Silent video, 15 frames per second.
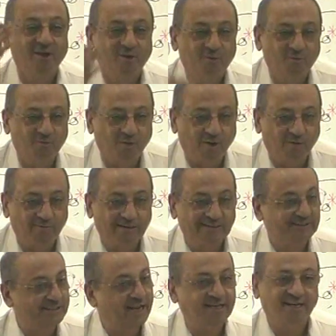vowel
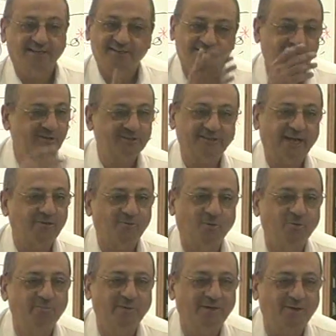sign, otherwise I
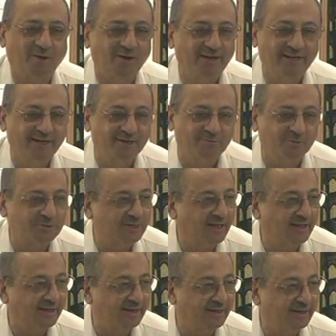won't be calling it
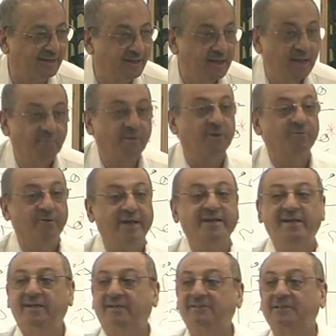mutaharik. But when
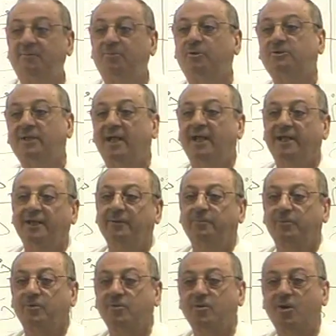it is a mutaharik
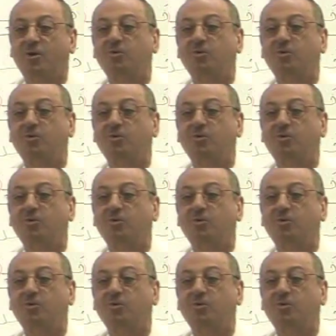pronoun,